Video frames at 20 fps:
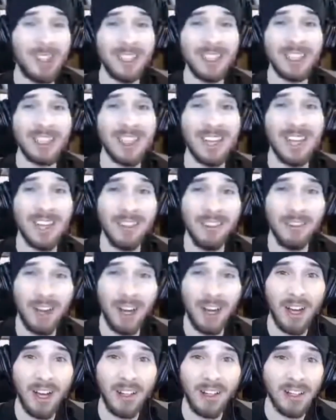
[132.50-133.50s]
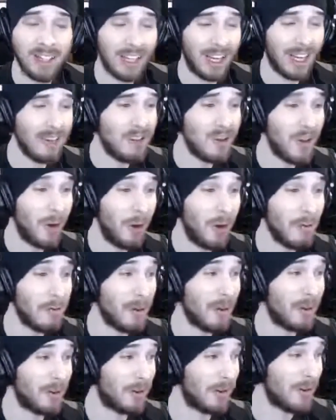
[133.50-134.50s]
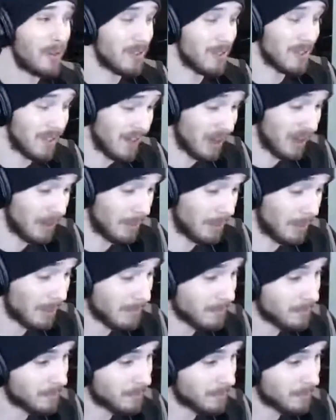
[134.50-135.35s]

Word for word: song is that? Like, I know it, but I don't know the name.